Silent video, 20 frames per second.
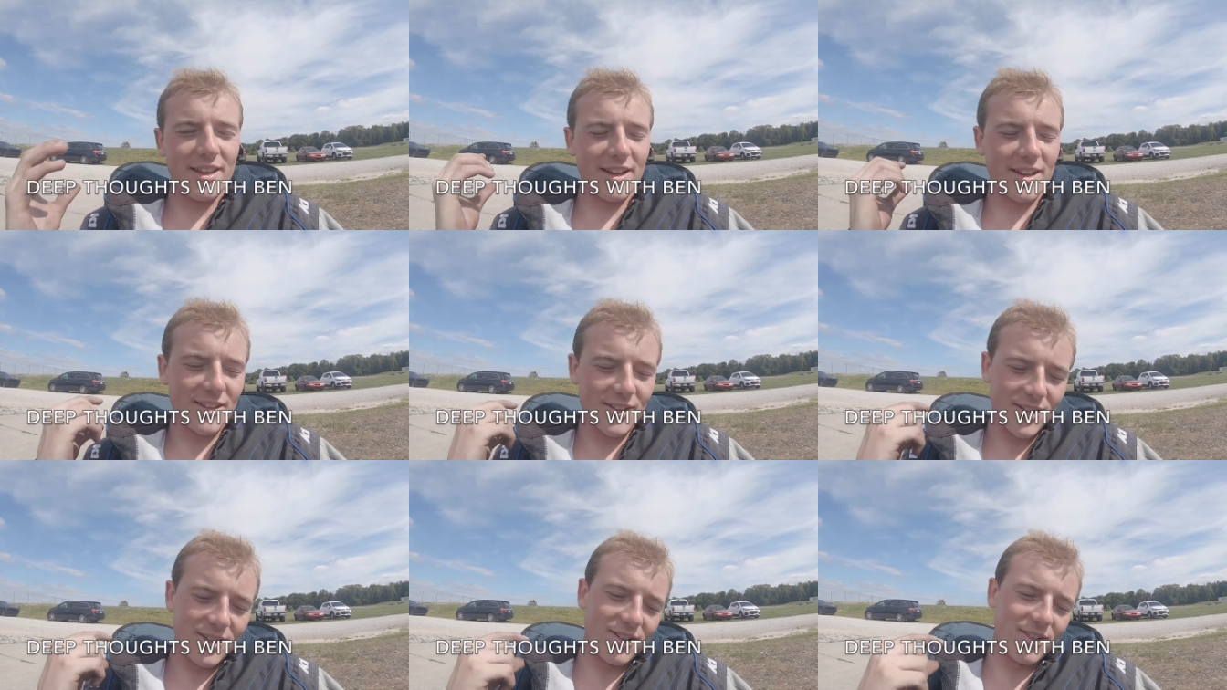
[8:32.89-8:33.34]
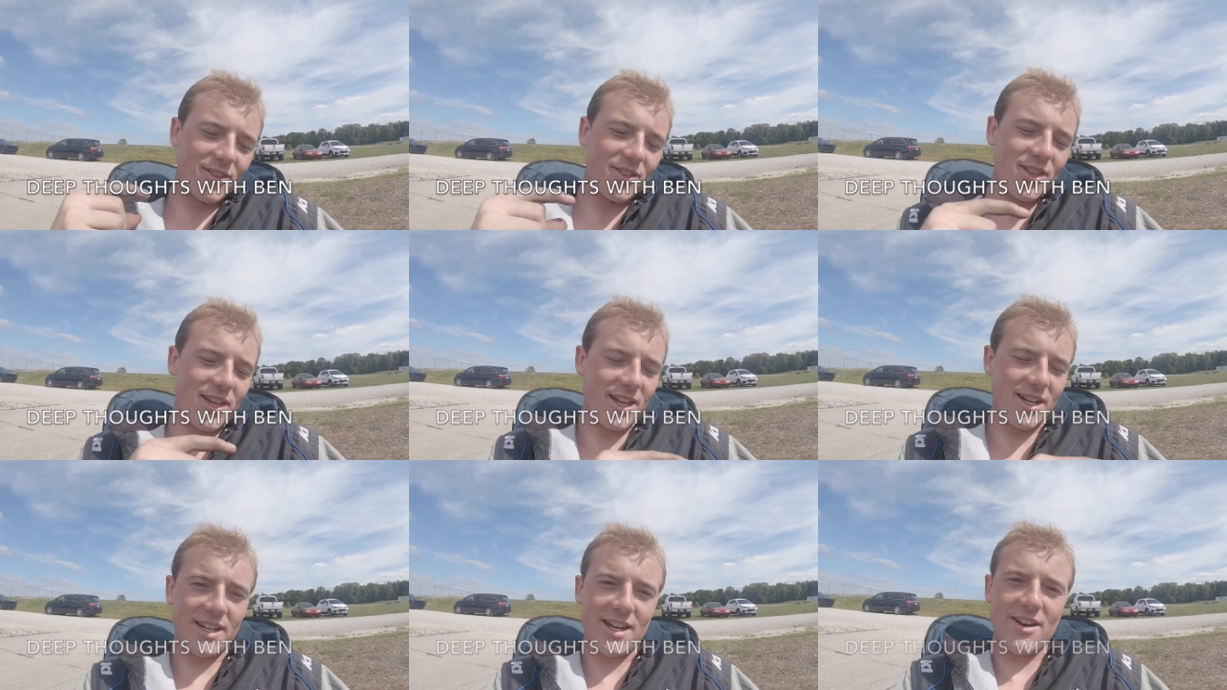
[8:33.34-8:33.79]
like a little
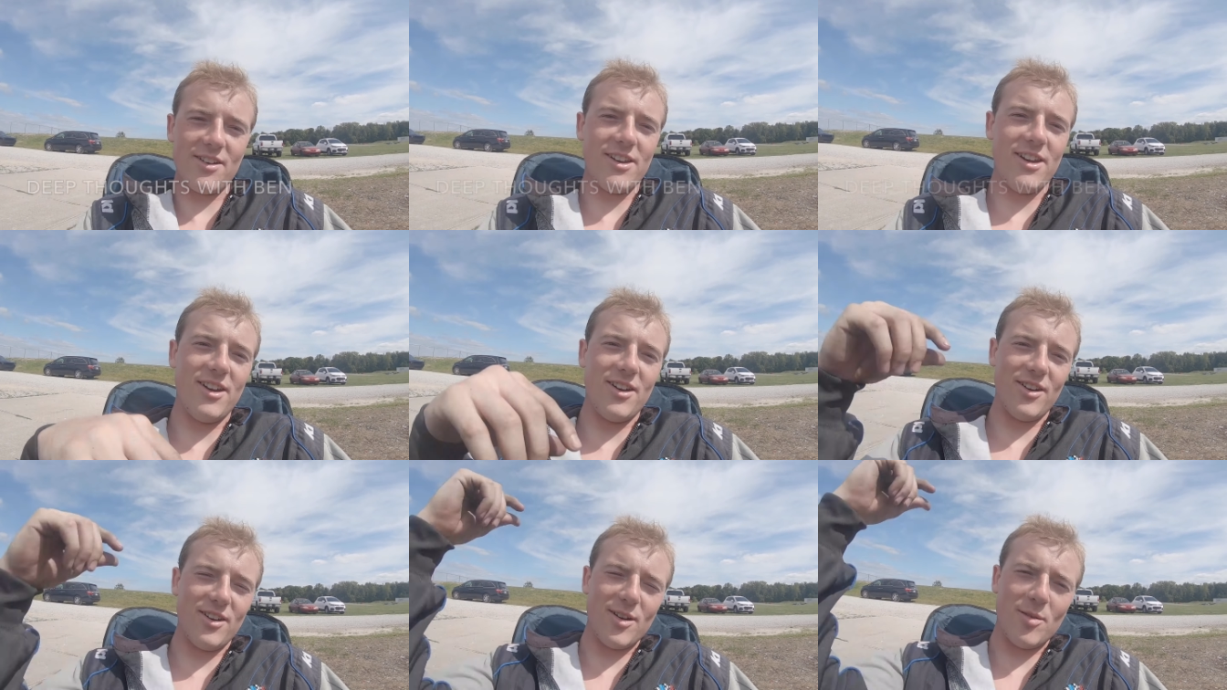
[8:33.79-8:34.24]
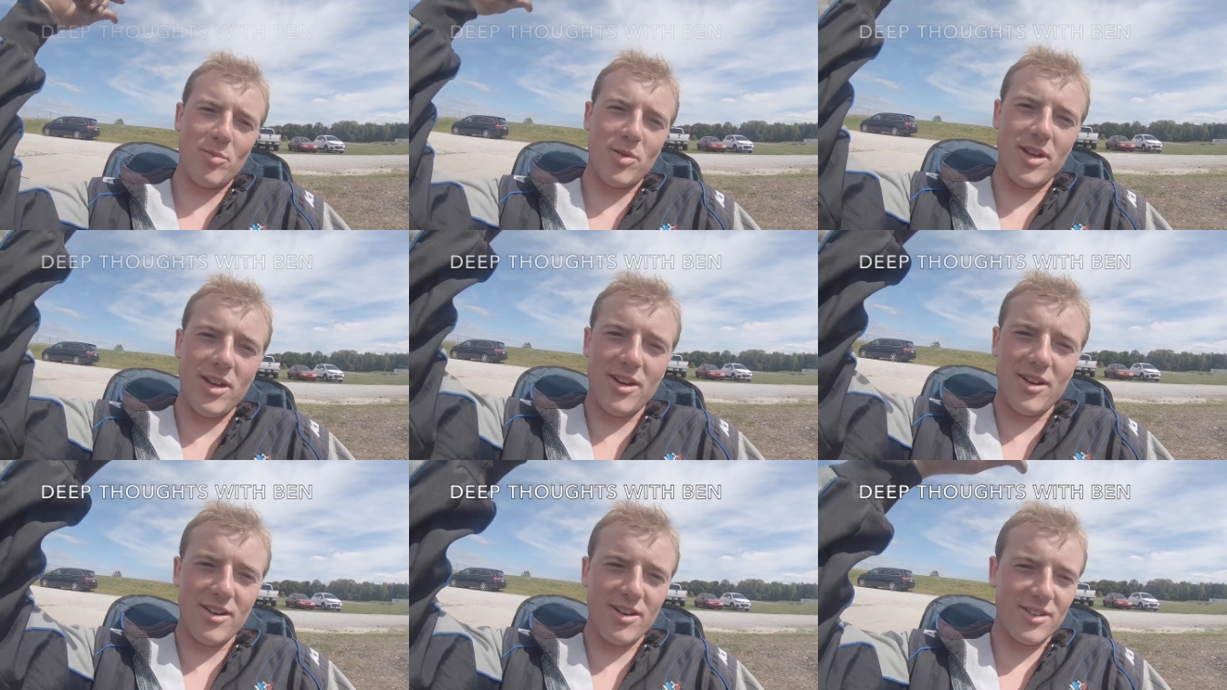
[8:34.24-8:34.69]
thing down here, up
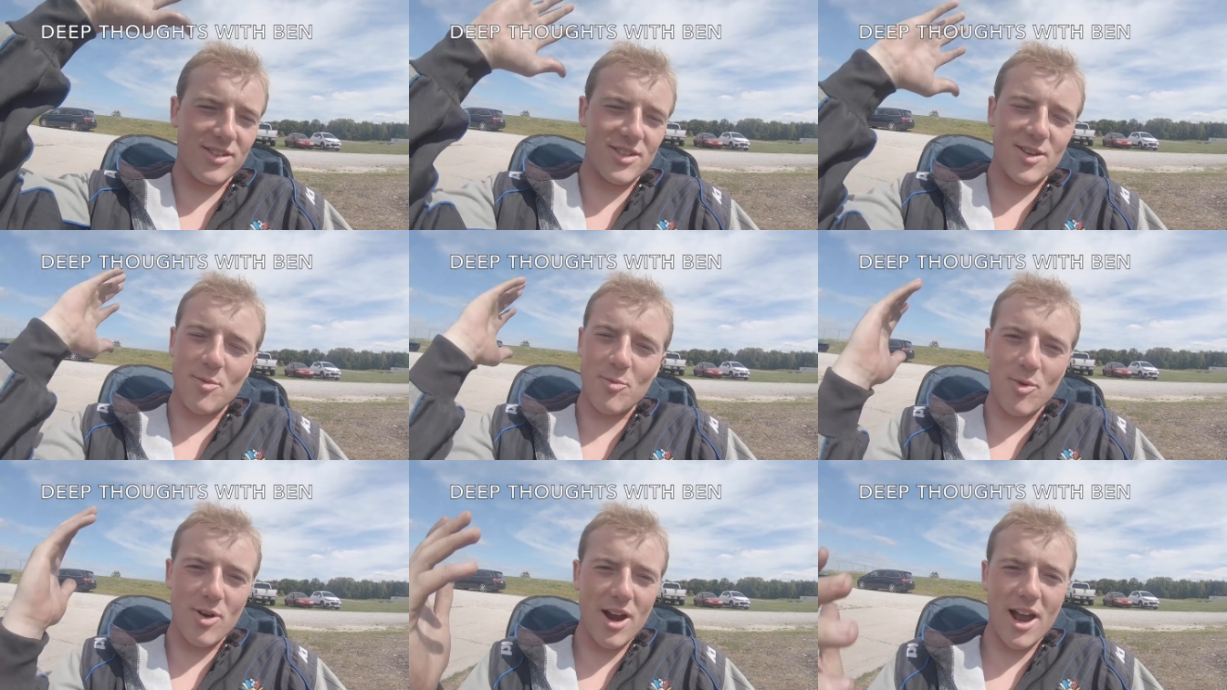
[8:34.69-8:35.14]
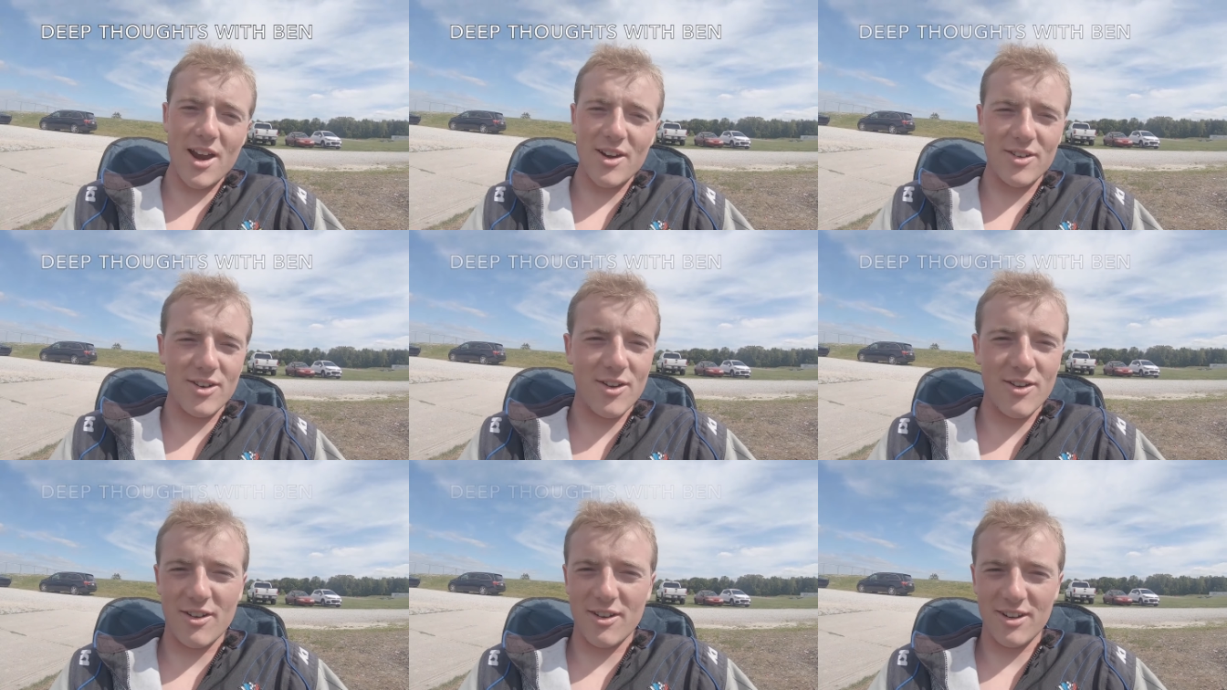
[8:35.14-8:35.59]
here, or somewhere. I
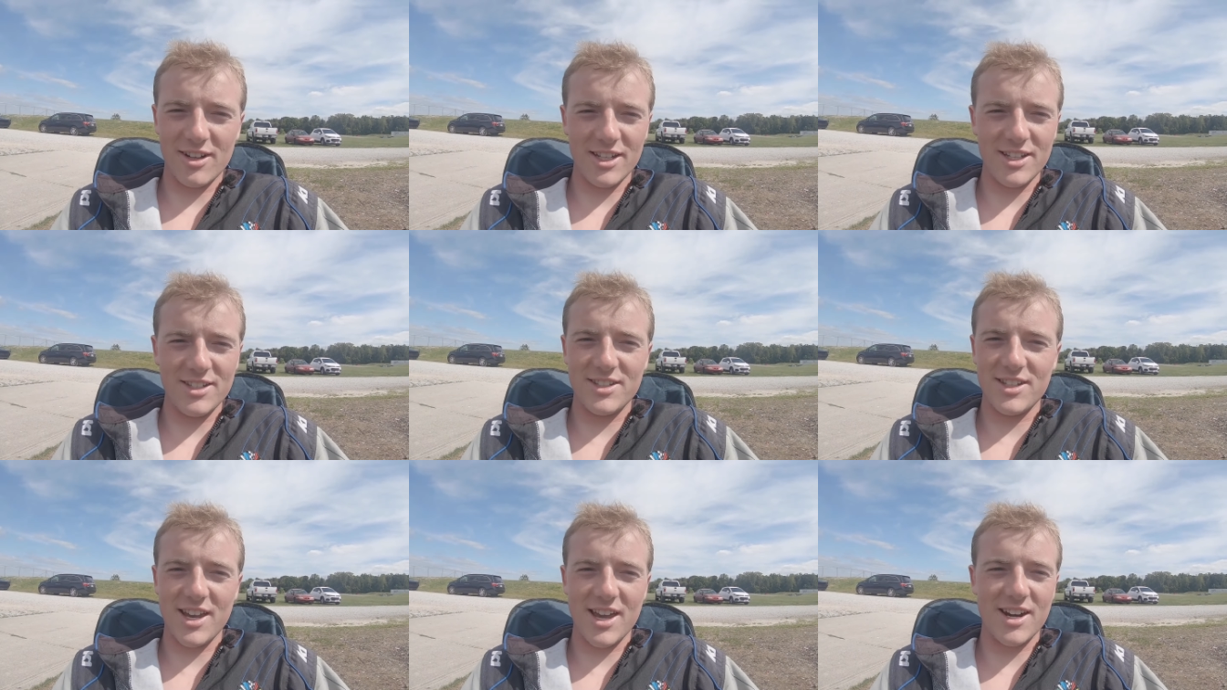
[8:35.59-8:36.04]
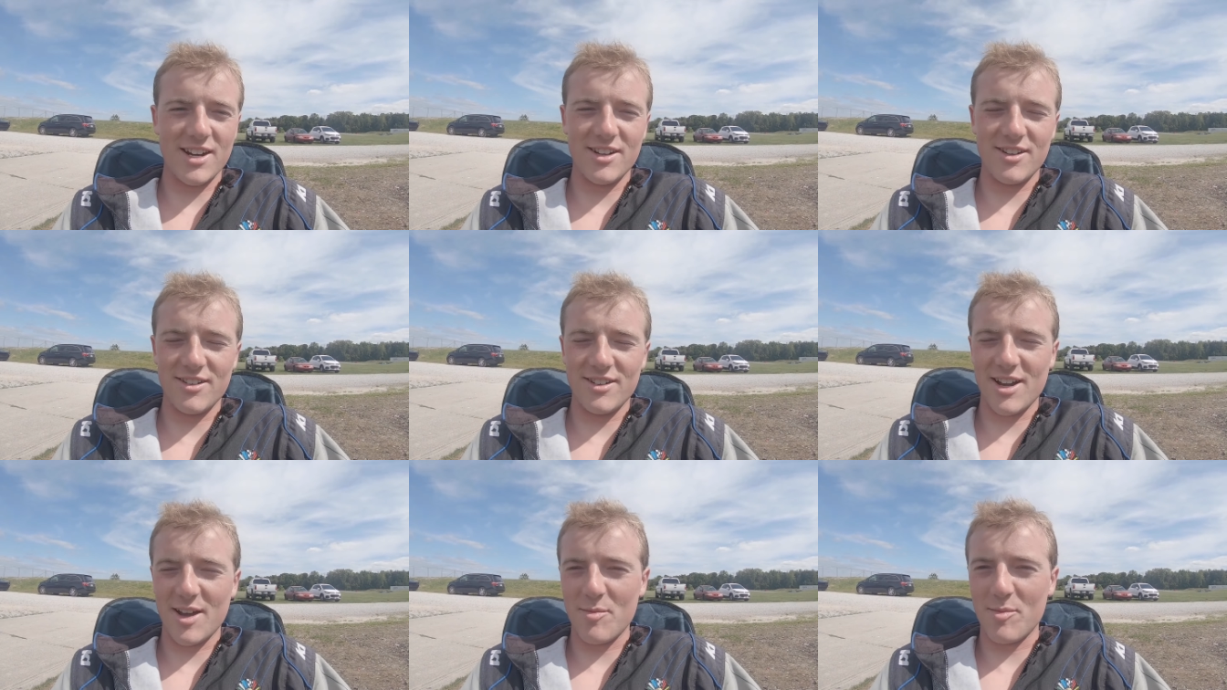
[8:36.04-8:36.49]
don't know, he's the
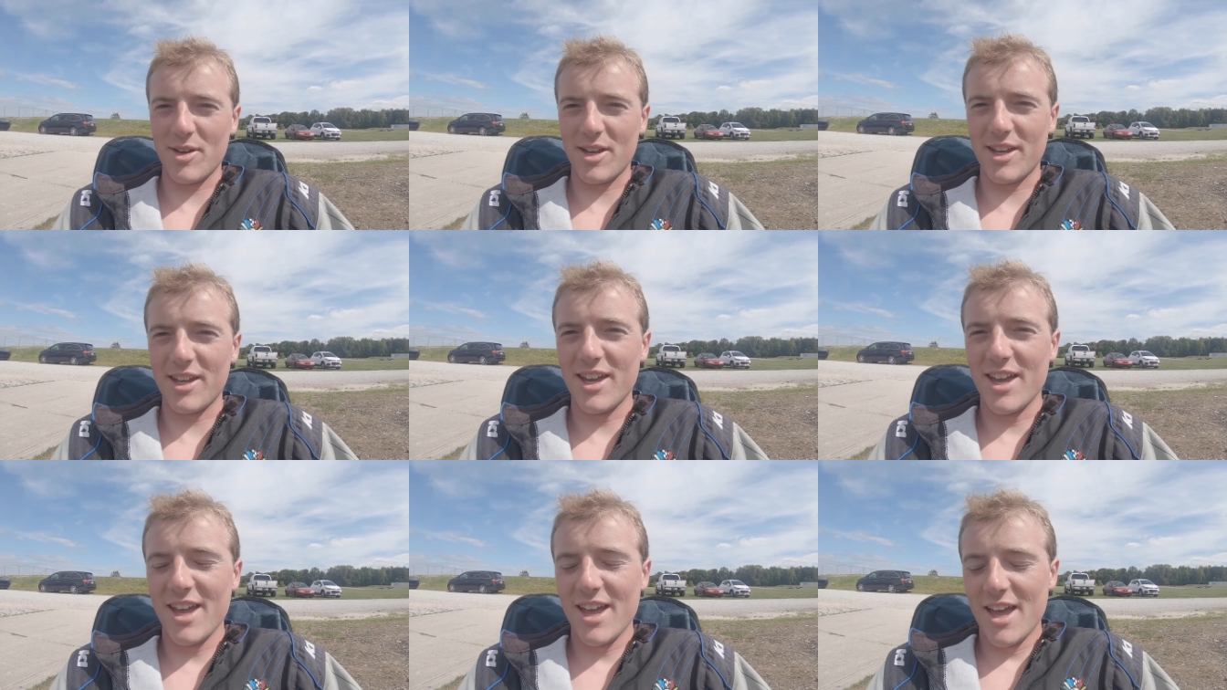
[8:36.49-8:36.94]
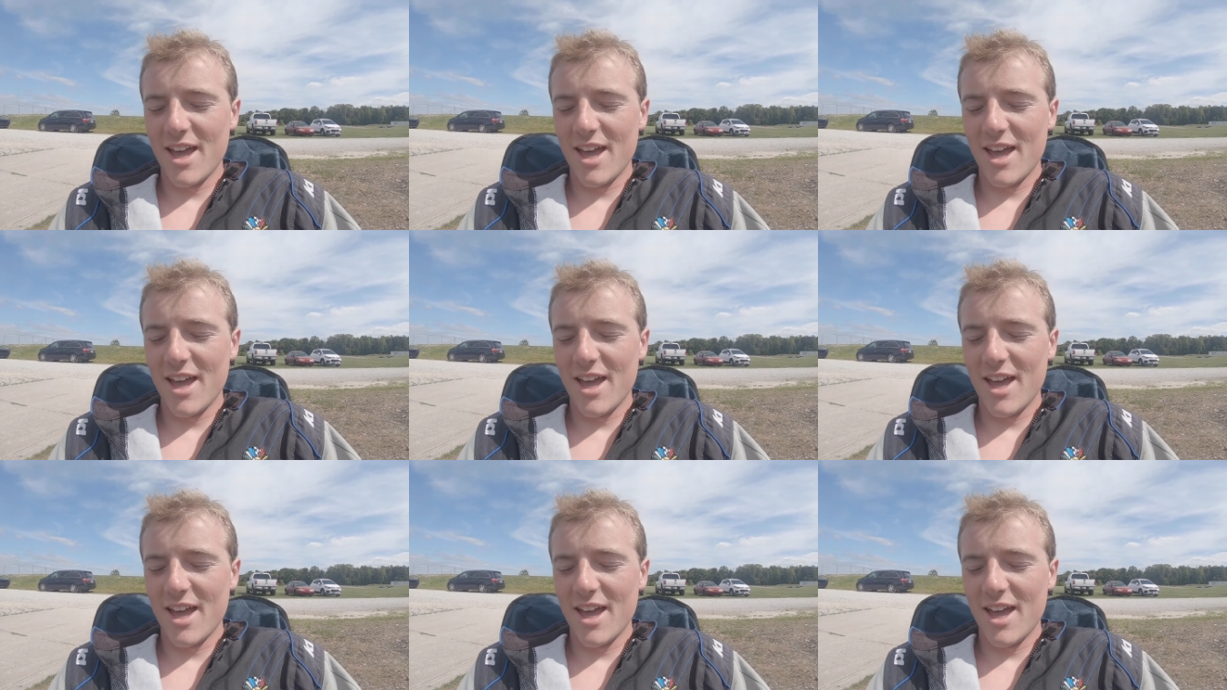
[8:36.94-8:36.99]
editor, not me.